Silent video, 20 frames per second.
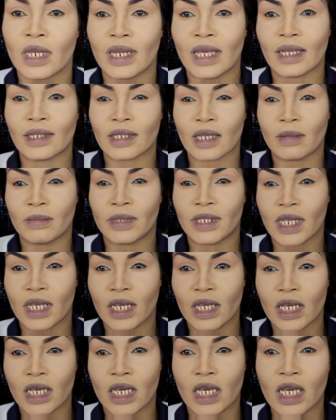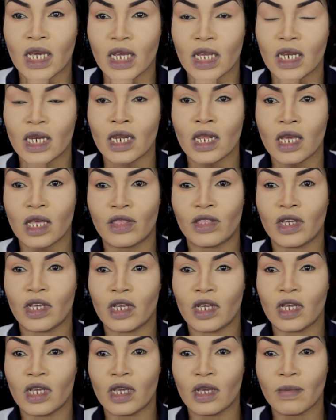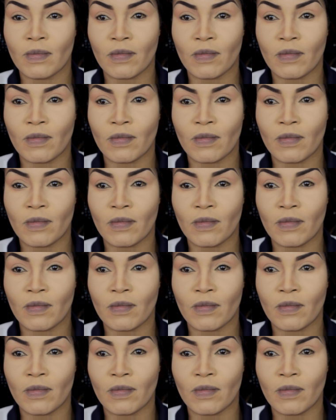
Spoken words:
Next, I'm taking the